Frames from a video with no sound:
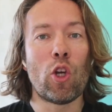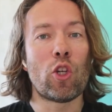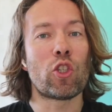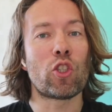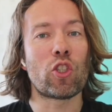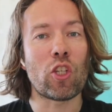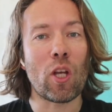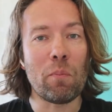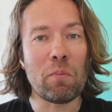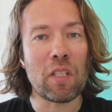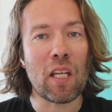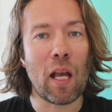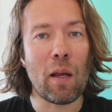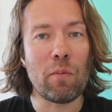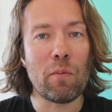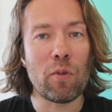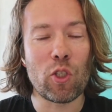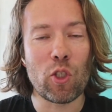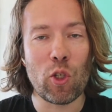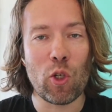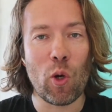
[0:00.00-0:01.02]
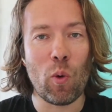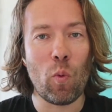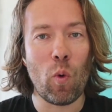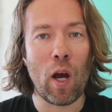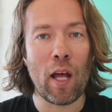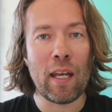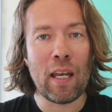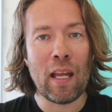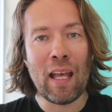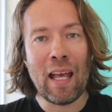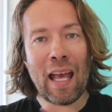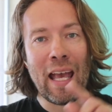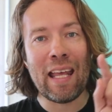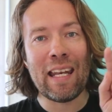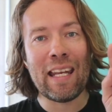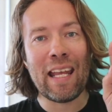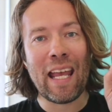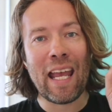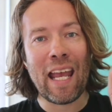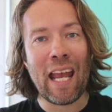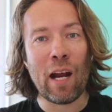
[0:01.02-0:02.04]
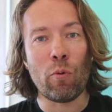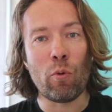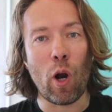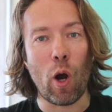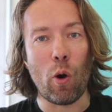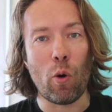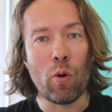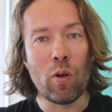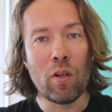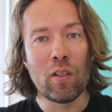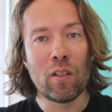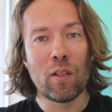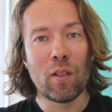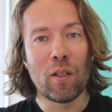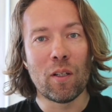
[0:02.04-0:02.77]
Sometimes, do you know what? An arrow